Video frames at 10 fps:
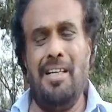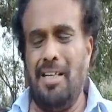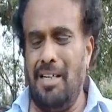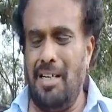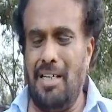
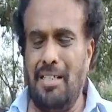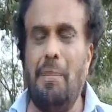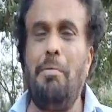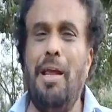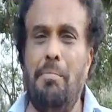Uh,
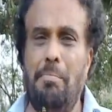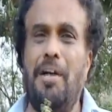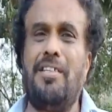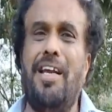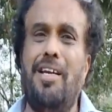they blame
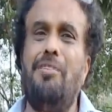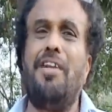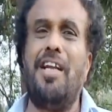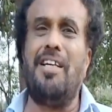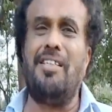Parthenium
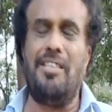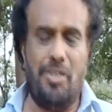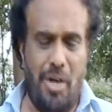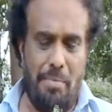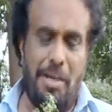for that.
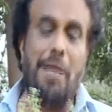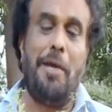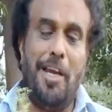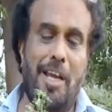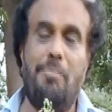So I'm
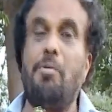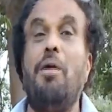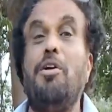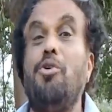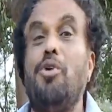keeping here,
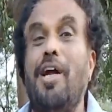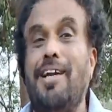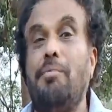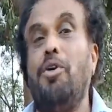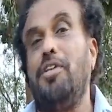probably tonight
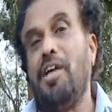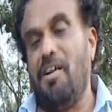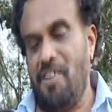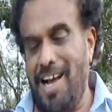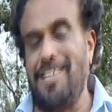I'm going to
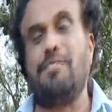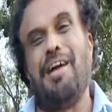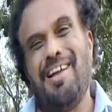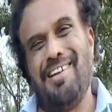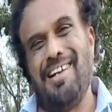have
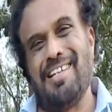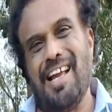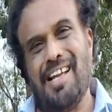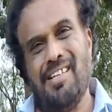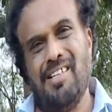asthma
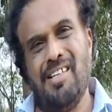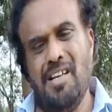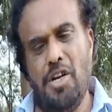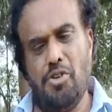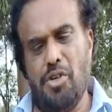attack.
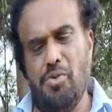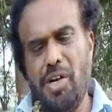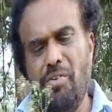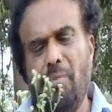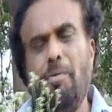So it's
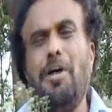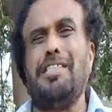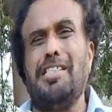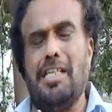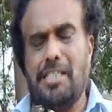very, very
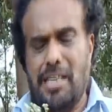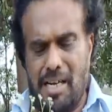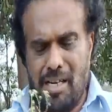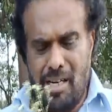poisonous, they say.